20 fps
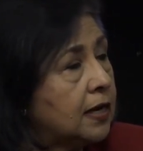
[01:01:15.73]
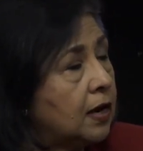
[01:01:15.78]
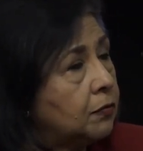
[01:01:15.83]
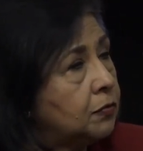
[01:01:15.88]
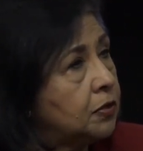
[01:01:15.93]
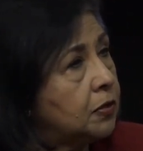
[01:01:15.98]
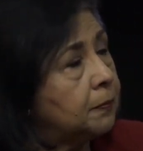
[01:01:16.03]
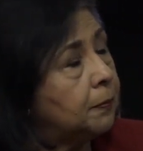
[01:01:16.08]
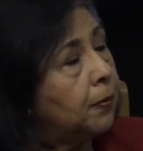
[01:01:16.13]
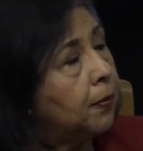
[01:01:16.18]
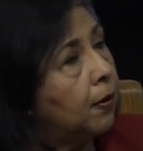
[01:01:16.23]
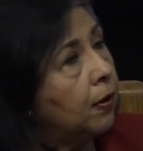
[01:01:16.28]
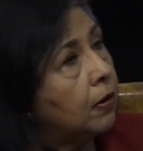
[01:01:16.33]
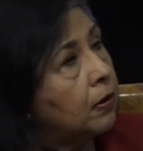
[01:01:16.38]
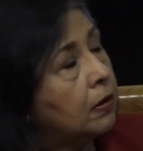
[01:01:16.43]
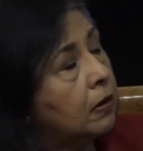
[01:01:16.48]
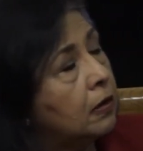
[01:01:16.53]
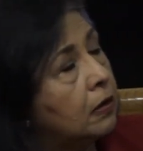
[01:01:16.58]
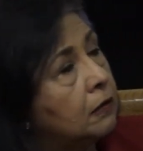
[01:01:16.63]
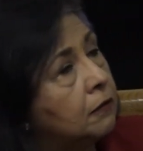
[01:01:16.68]
I was a
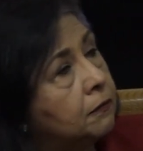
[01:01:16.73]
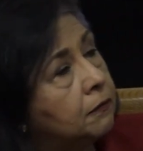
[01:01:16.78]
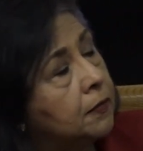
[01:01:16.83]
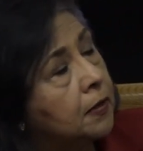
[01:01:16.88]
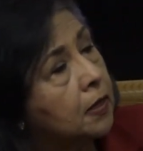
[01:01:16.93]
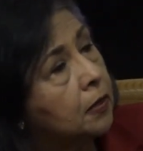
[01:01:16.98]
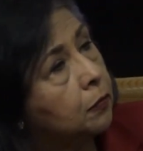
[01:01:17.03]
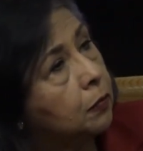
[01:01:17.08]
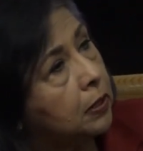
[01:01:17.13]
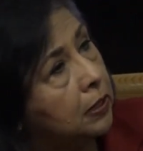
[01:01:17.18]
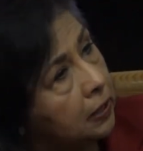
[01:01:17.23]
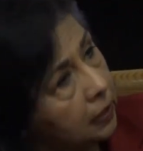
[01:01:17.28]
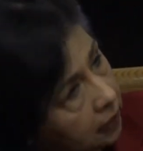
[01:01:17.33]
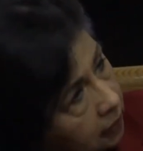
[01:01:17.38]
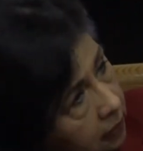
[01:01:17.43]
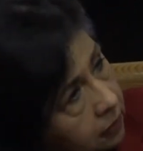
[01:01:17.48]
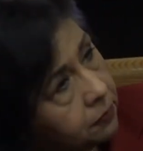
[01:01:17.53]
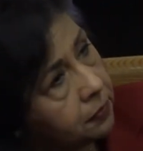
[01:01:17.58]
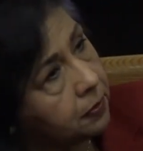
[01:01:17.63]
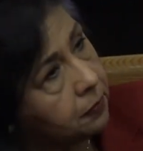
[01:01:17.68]
part of when
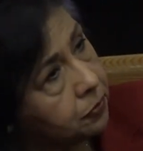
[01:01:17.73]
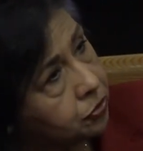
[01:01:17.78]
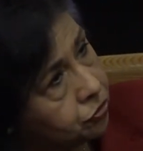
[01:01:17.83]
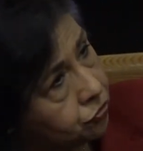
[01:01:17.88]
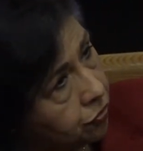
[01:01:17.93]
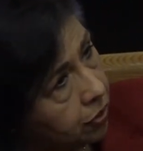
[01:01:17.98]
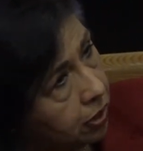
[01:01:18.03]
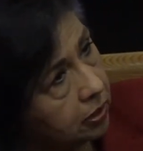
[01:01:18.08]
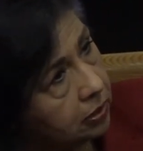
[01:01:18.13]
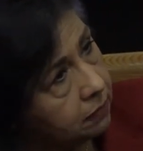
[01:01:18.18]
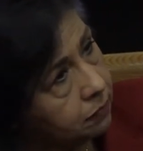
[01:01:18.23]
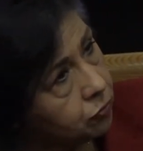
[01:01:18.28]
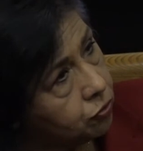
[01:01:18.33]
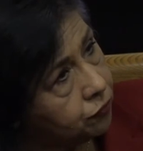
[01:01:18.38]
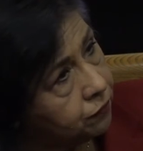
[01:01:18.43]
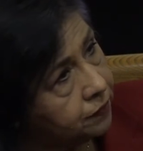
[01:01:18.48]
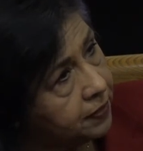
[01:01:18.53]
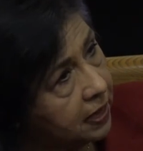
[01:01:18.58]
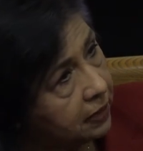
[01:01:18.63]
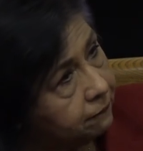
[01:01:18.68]
Hillary was trying to
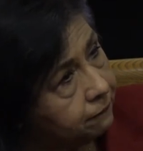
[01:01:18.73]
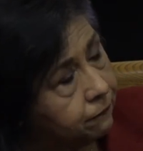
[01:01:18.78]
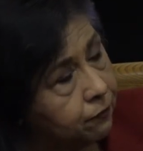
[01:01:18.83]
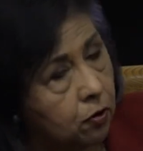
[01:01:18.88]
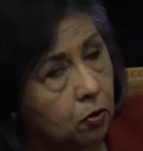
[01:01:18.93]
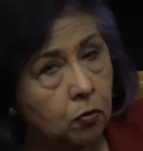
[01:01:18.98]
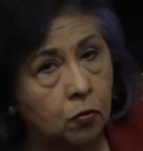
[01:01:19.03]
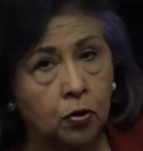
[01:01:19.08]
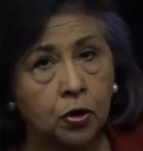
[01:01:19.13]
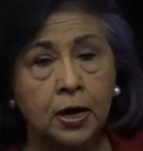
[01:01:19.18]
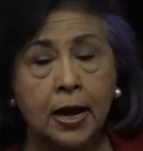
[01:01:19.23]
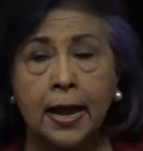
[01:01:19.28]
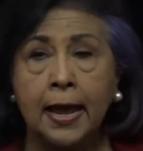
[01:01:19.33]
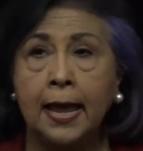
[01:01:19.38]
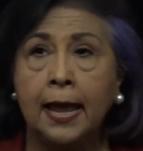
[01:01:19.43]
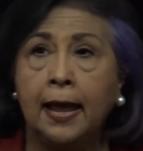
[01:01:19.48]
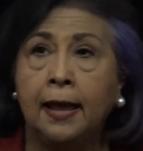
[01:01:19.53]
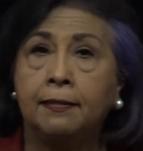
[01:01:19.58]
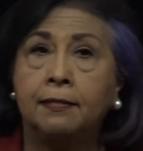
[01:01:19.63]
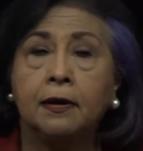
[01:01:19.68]
move that forward
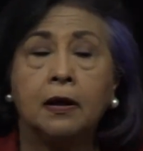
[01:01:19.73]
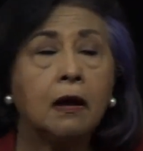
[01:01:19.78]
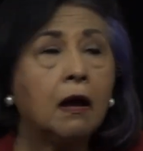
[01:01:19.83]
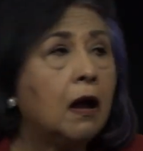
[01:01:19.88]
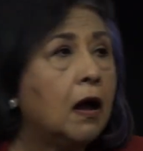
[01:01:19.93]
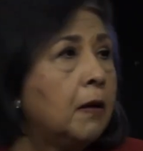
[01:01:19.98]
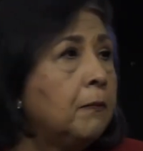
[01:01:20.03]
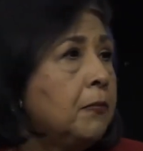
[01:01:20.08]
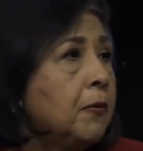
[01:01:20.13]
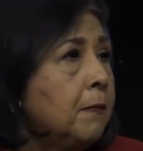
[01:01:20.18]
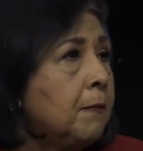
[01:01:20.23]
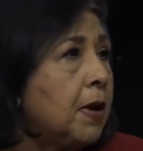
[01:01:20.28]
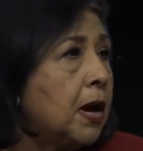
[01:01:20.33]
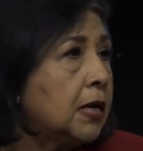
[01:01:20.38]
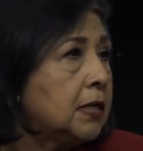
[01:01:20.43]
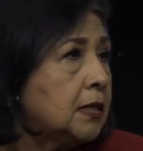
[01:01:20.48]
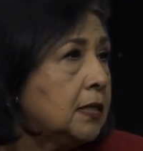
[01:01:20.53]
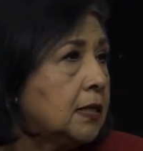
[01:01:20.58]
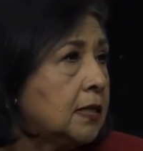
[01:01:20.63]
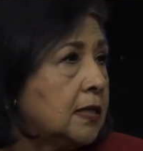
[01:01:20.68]
and the
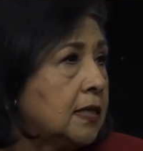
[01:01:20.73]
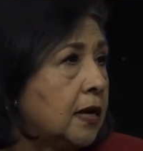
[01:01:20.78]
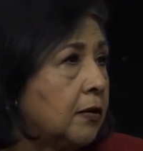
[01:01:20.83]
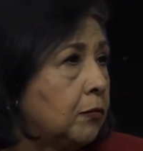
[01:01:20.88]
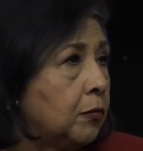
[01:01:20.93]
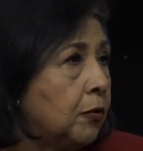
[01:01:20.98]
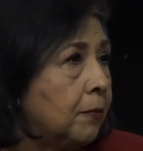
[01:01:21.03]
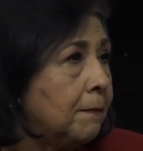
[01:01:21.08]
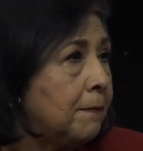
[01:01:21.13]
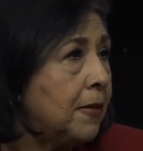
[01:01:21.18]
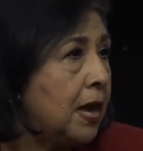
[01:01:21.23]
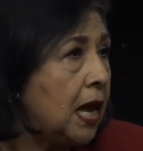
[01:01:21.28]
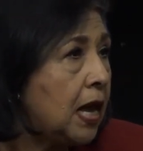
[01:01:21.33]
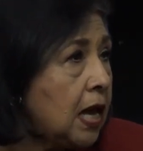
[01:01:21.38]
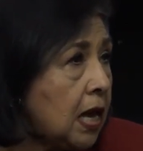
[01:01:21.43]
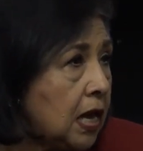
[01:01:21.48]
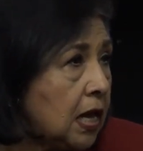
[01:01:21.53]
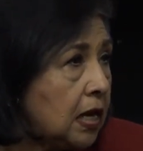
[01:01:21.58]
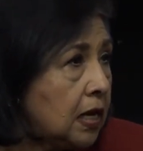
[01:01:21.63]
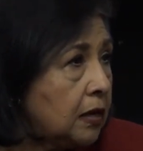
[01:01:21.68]
compromises that were
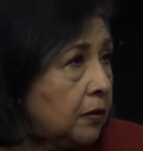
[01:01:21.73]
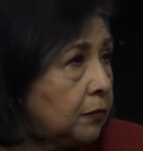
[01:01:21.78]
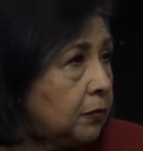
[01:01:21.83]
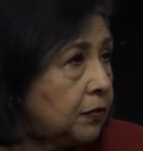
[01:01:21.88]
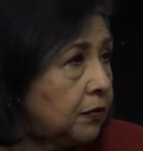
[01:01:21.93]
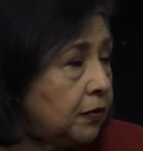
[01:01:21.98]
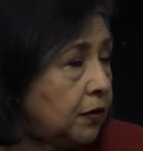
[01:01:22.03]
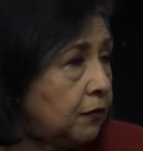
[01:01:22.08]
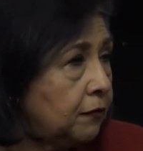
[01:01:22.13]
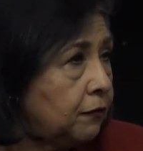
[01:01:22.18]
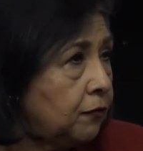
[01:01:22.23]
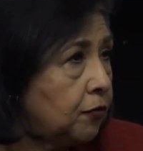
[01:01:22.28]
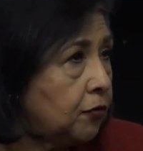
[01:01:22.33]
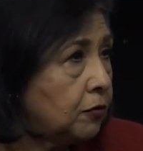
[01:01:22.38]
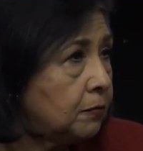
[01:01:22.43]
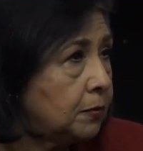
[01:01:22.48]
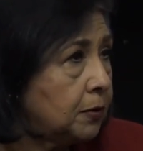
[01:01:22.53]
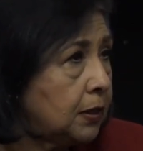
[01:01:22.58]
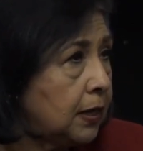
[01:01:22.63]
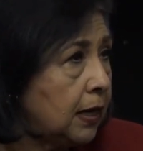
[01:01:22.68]
made with the
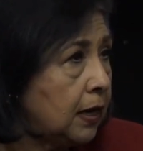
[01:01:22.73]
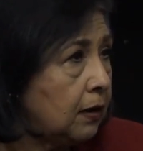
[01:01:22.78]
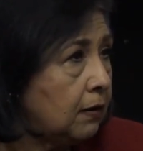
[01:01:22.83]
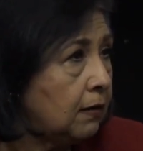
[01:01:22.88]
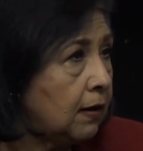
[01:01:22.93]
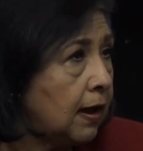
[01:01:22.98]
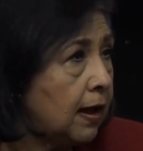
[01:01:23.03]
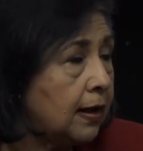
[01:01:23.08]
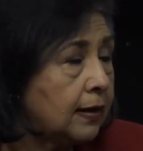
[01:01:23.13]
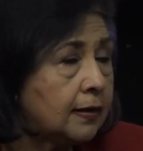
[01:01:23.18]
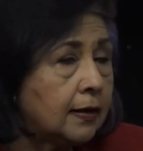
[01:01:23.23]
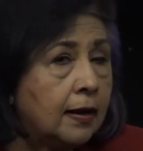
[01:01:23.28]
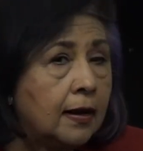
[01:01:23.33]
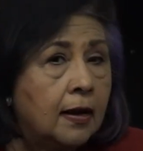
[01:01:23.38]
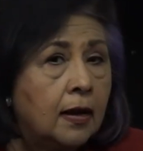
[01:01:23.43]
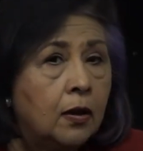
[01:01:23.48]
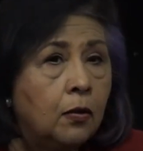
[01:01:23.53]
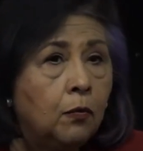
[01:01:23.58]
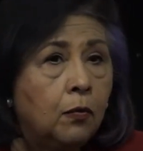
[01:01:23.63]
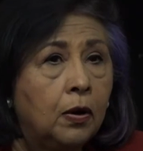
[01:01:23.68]
Affordable Care Act.
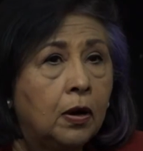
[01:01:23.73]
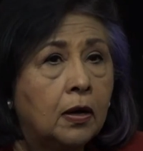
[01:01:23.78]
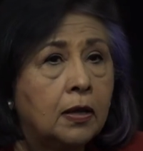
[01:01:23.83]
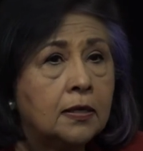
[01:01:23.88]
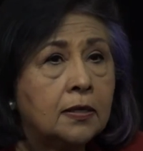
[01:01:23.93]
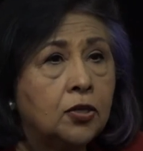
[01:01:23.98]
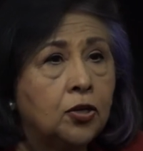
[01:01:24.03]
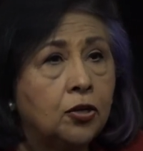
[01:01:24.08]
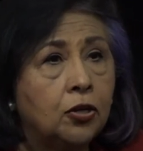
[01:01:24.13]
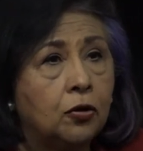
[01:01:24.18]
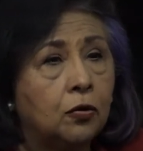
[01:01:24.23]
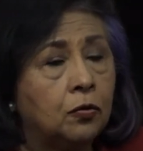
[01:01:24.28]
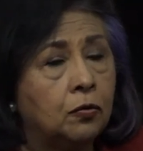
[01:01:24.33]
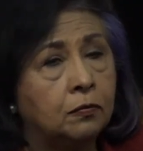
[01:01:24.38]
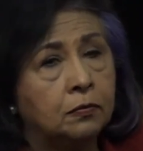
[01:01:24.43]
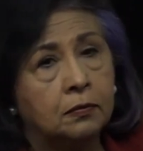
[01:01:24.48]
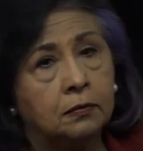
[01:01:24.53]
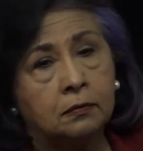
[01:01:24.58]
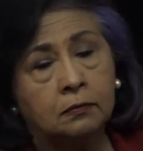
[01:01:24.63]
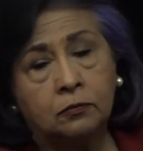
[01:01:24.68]
Whereas, you know,
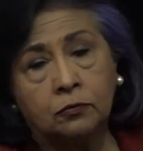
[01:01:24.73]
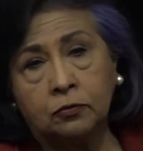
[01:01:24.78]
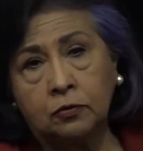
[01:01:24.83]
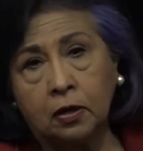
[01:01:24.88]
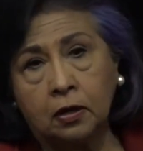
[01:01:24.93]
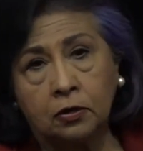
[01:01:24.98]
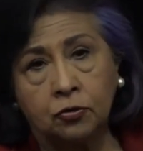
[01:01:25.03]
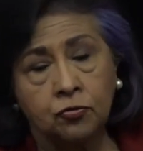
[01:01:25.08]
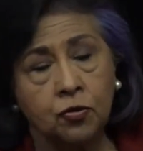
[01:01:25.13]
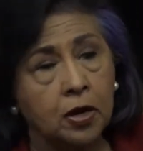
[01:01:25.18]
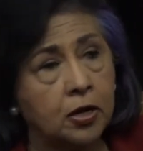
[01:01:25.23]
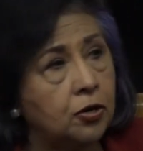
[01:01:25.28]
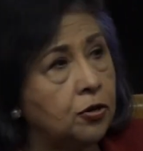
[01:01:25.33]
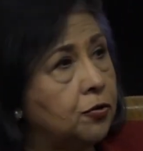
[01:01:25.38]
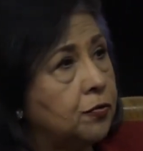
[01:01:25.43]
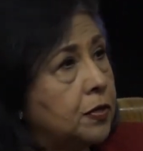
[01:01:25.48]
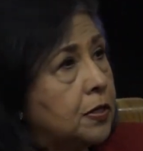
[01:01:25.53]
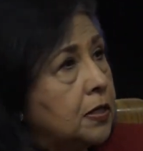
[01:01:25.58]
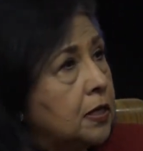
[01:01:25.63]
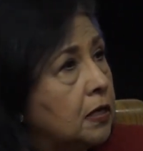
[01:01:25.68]
I'm trying to
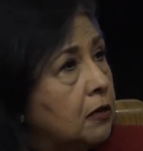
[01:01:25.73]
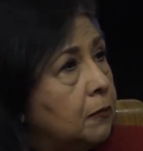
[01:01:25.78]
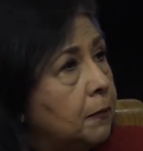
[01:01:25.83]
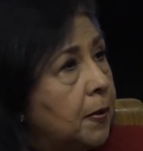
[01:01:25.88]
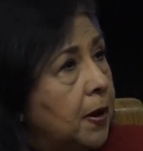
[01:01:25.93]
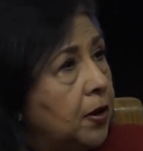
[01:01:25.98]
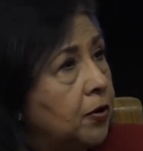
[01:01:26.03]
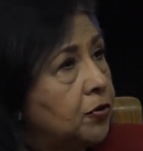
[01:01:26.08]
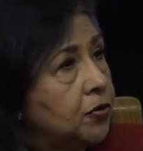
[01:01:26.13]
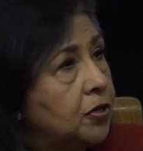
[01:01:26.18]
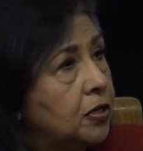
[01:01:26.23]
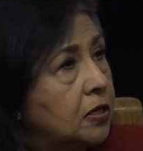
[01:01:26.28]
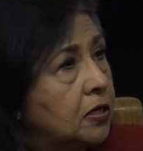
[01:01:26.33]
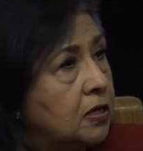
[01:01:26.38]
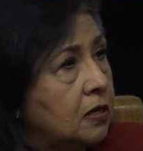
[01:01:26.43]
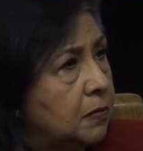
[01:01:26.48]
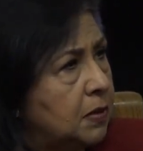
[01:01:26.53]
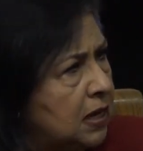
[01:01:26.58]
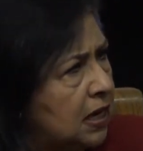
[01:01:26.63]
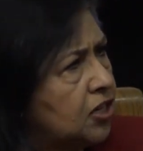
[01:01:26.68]
do a single payer
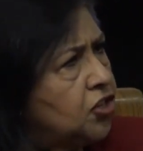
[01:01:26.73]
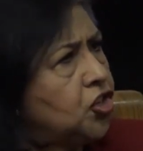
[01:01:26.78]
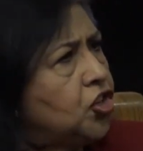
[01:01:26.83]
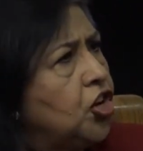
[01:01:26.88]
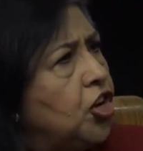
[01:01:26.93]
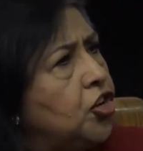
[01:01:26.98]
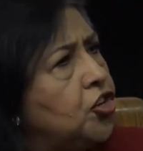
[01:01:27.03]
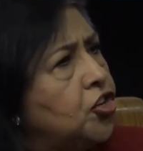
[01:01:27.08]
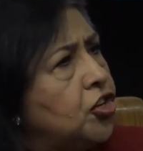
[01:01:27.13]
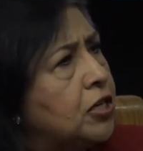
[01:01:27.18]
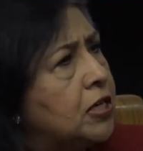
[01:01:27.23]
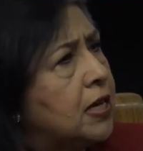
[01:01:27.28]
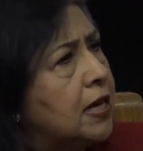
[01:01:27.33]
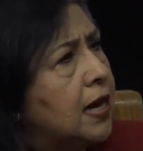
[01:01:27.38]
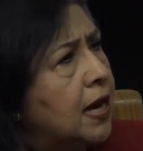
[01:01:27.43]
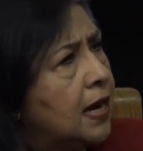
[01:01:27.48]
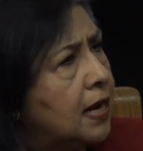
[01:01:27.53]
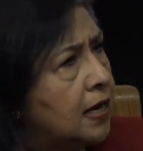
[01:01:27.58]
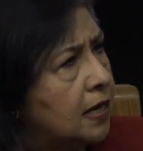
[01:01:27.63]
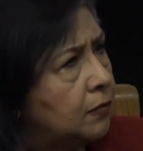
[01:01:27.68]
system and let's change it
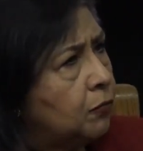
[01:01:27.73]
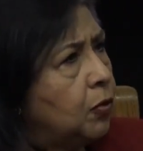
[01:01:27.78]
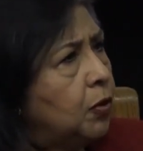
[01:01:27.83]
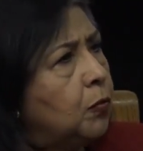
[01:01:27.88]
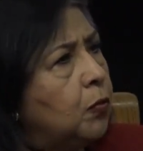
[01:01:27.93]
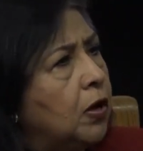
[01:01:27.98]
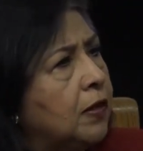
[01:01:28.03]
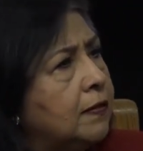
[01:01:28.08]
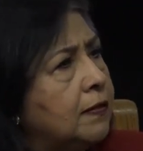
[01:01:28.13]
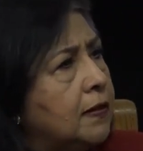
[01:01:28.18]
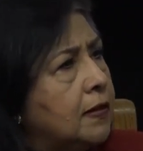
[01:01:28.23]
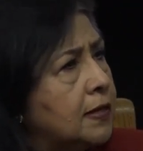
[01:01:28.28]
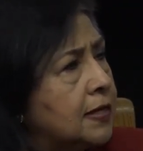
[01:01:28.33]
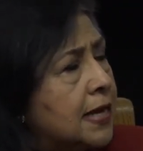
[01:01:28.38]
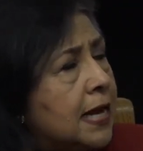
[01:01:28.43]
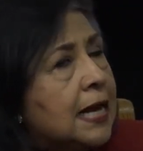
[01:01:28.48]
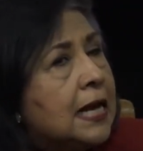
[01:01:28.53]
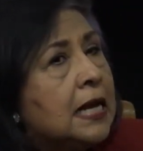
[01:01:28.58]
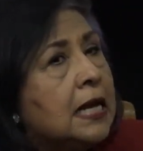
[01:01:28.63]
today and we want this.